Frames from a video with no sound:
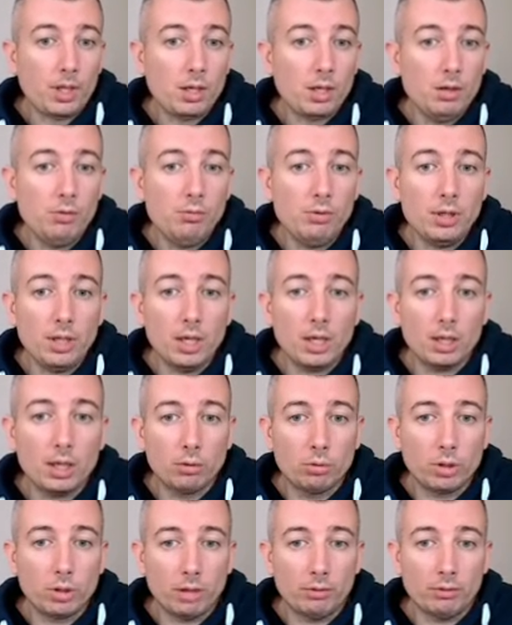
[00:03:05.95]
if we take a
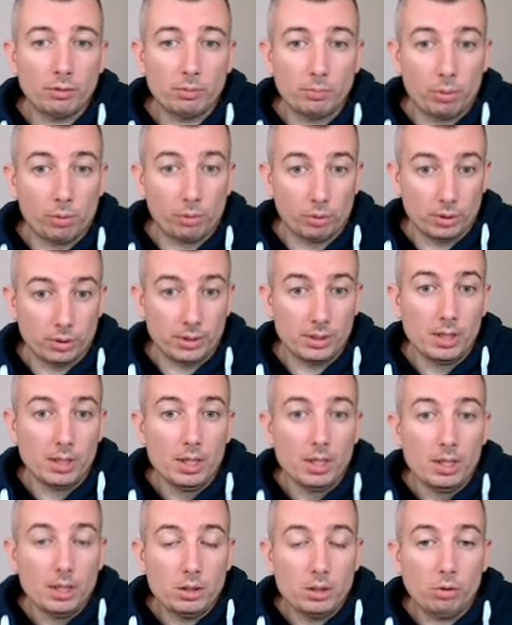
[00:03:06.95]
look at our pawns.
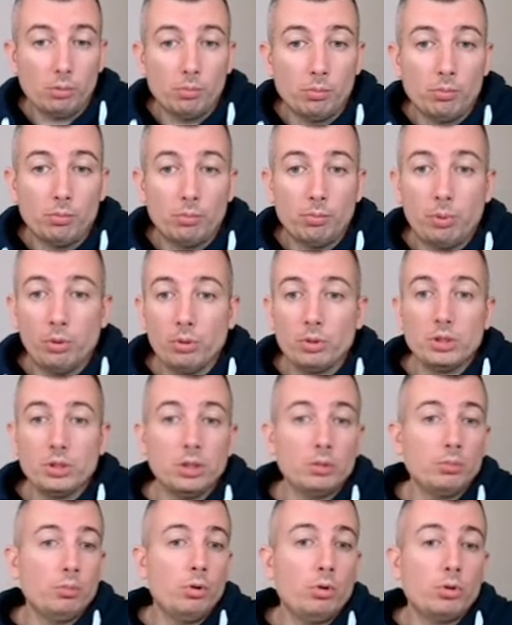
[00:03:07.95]
So pawns
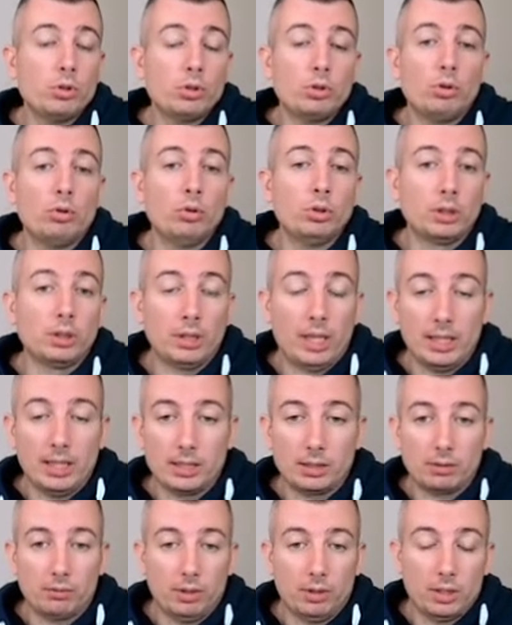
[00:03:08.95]
are most on light
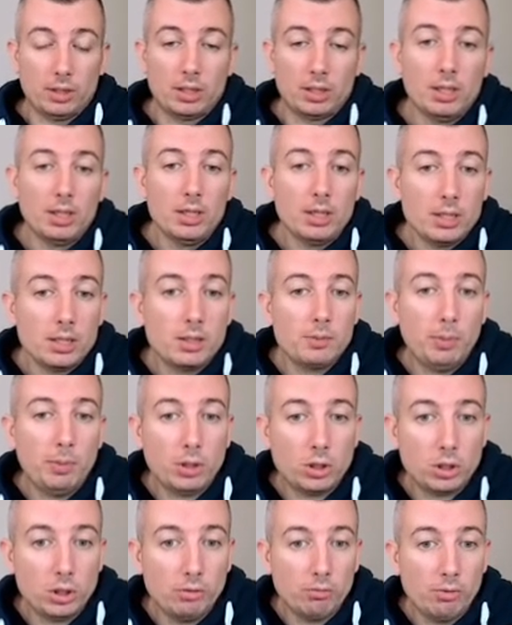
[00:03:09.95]
squares,
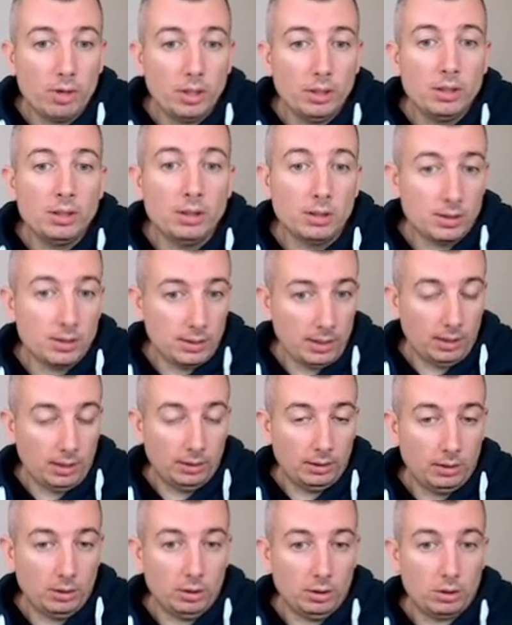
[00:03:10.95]
especially one in the
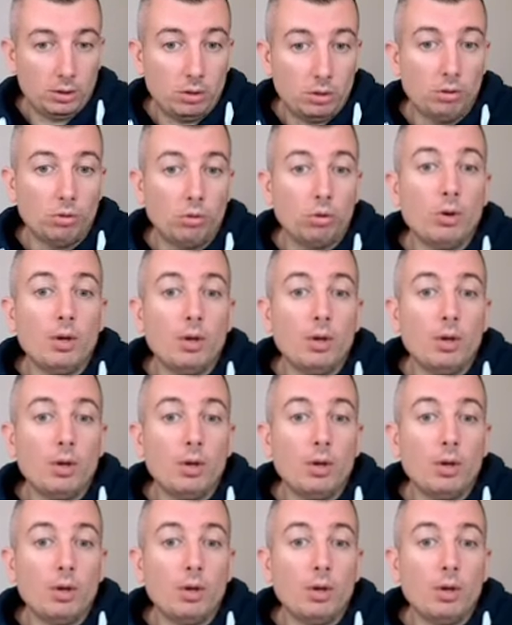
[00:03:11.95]
center. So